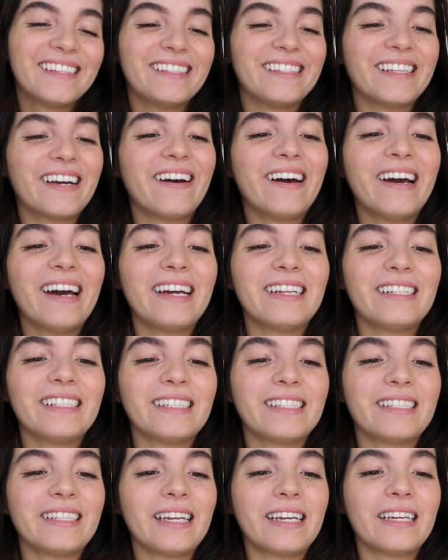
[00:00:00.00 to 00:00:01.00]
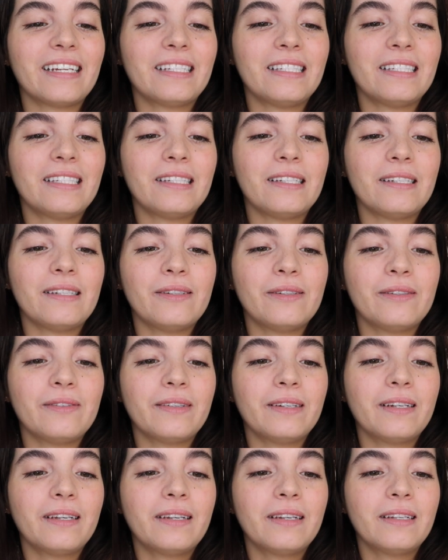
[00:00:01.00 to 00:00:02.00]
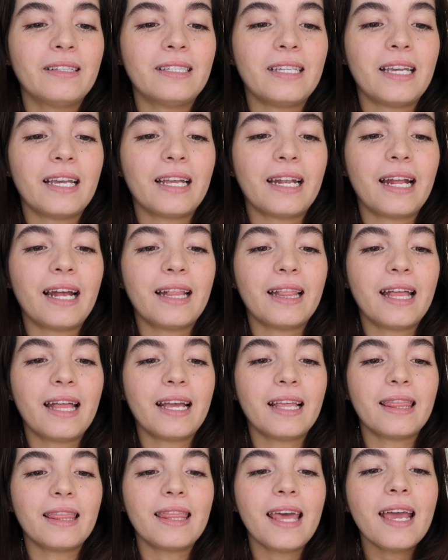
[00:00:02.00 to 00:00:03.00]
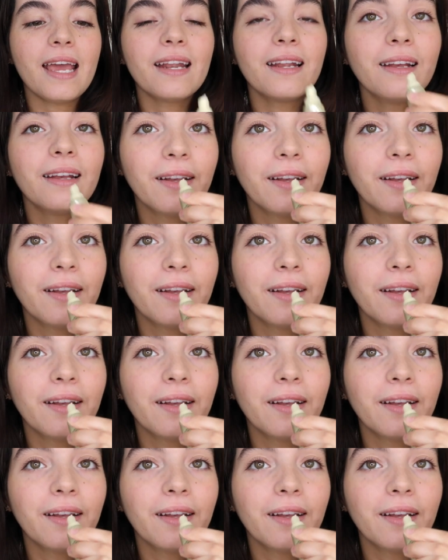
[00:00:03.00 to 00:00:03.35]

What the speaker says: So I just like to take it out like that.